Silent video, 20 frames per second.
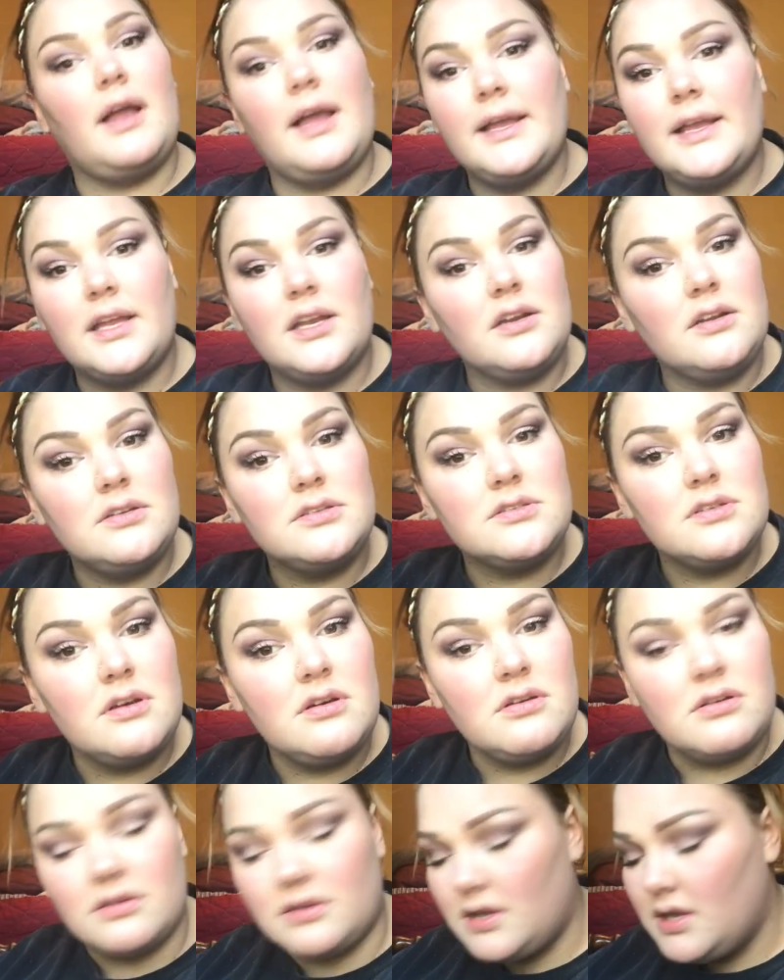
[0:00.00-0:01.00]
I cannot
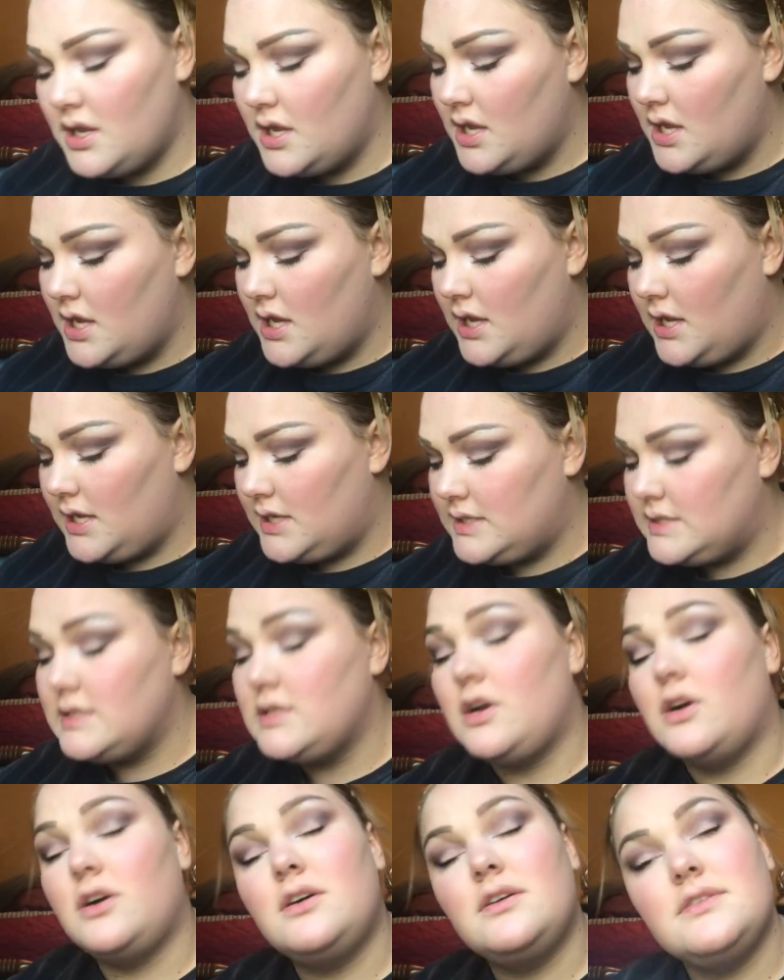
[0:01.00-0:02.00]
talk. It is
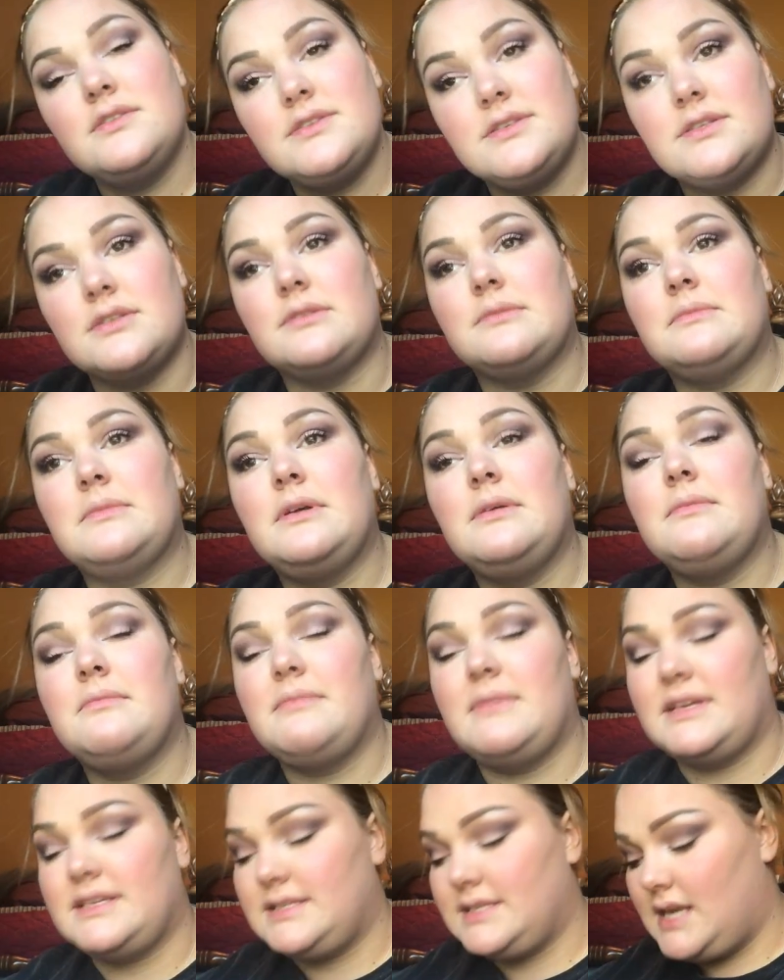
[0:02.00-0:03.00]
an awesome
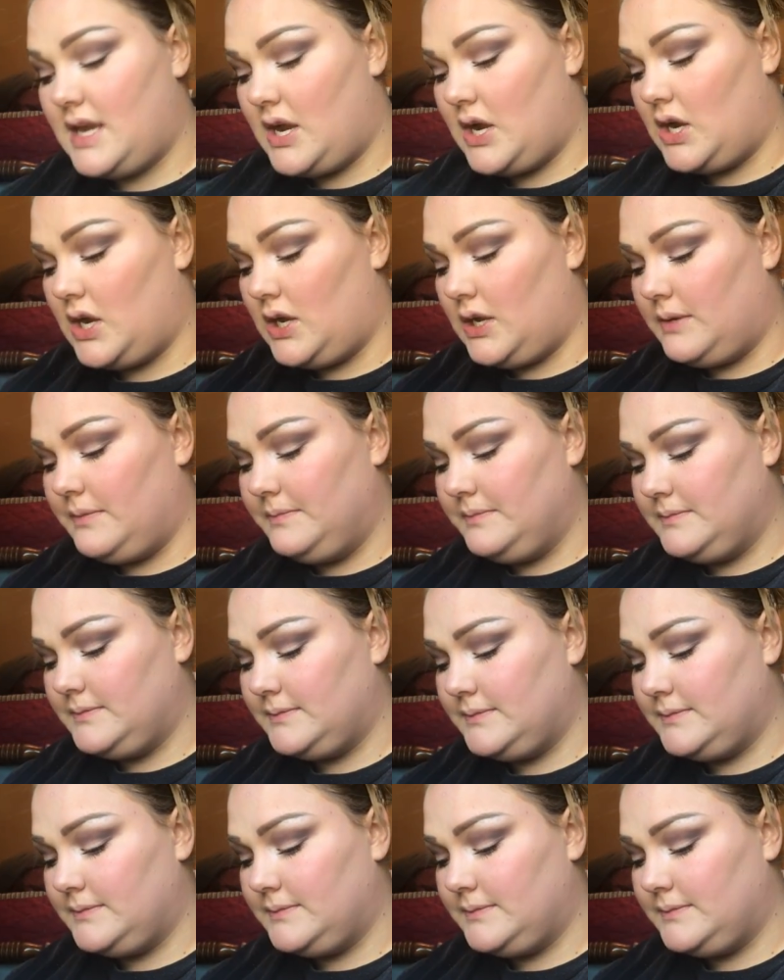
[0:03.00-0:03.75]
mascara.